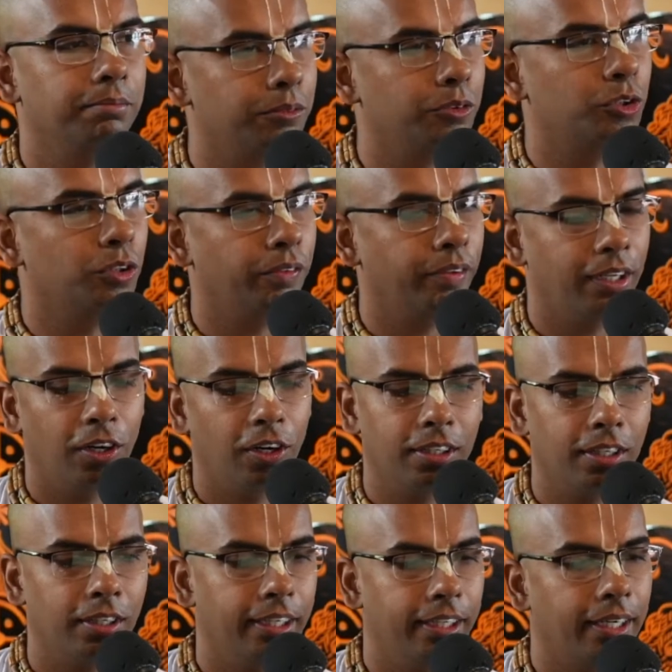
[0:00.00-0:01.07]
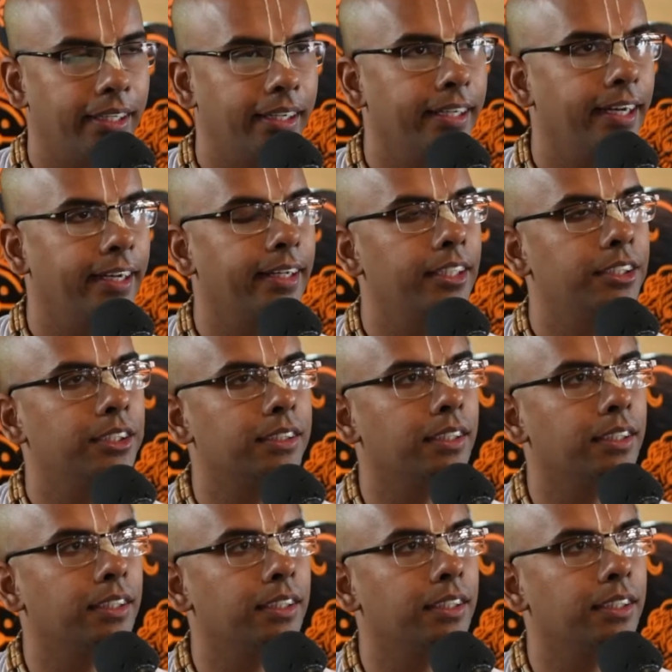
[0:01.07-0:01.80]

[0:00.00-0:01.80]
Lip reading: So we are not neglecting intelligence.